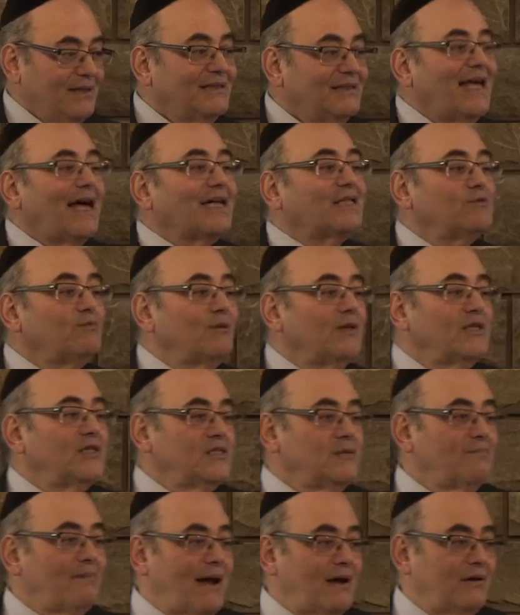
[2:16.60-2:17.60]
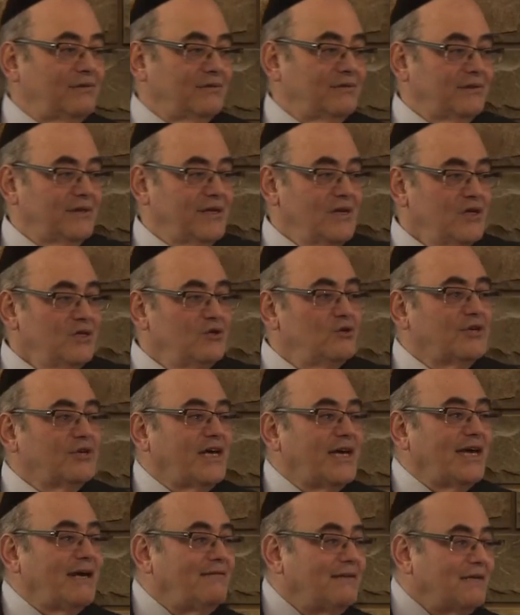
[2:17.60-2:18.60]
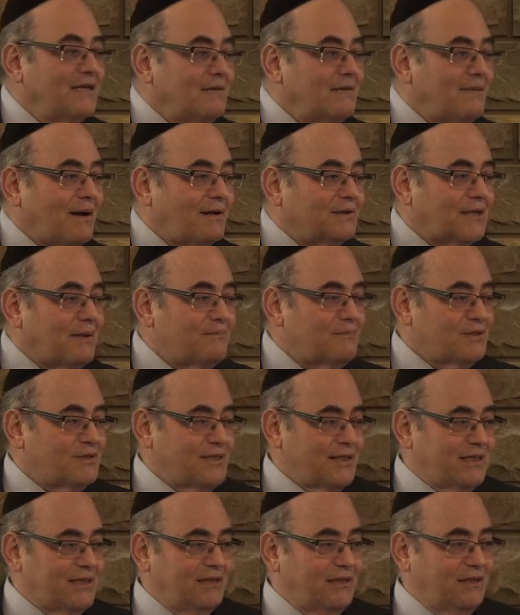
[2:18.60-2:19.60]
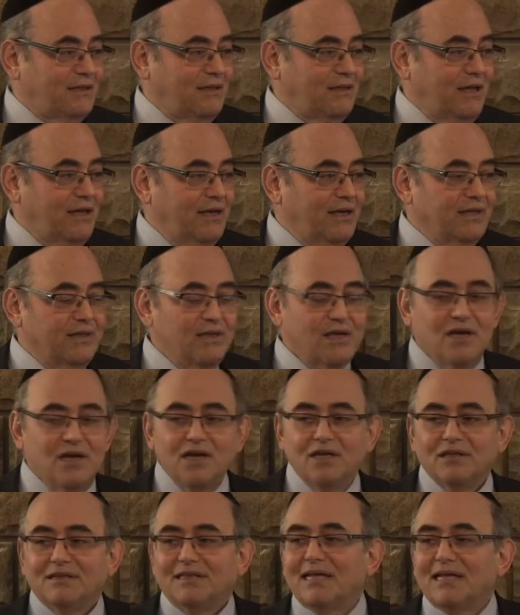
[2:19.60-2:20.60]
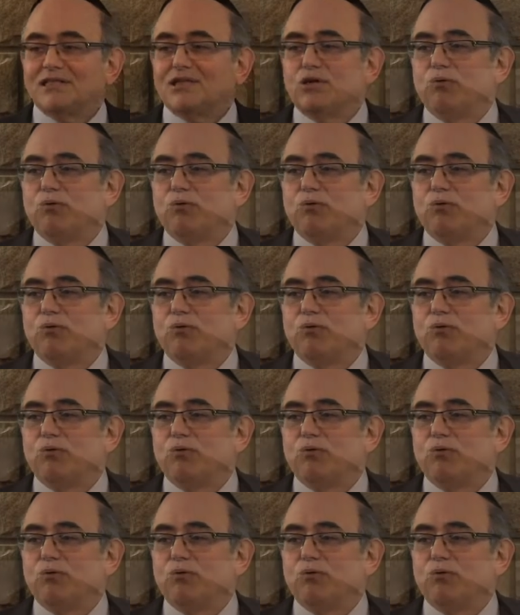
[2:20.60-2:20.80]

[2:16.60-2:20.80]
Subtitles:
That's what it's about. You're caring about that particular client. That's